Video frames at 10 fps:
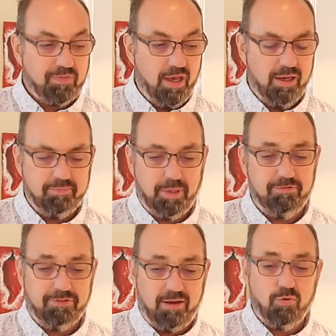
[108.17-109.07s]
Um,
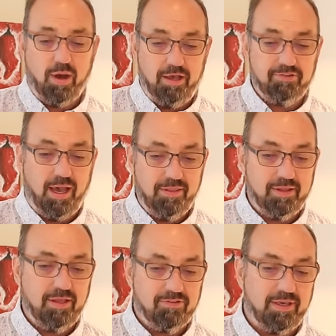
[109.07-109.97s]
but flavor-wise, I
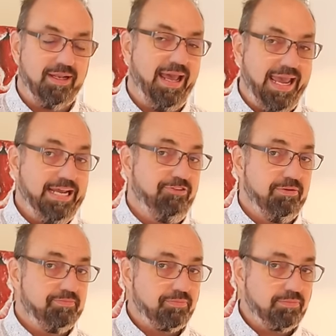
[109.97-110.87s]
think that's like an
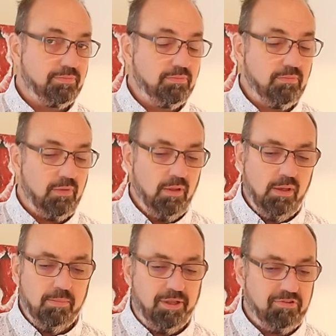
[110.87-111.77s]
eight.
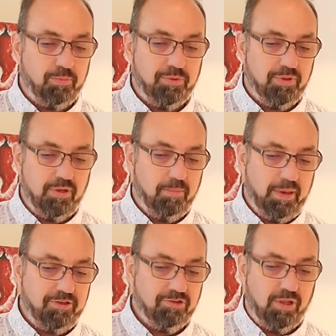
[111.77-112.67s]
Plus up with the
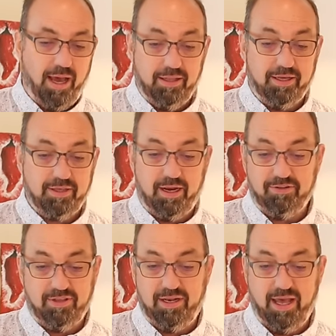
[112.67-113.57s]
basil, I like that.
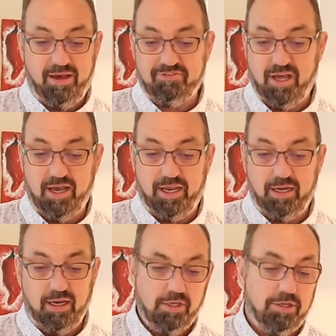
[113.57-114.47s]
That's eight and a half,
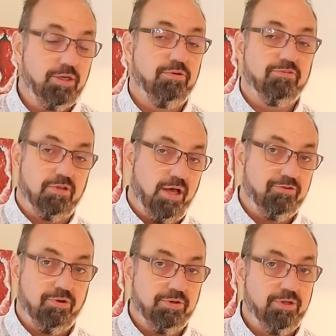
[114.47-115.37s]
nine. Could have used
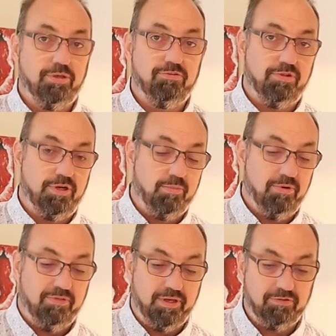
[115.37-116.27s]
cilantro, could have used a
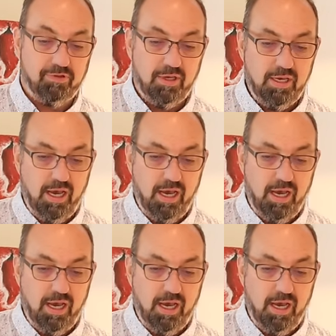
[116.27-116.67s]
number of things.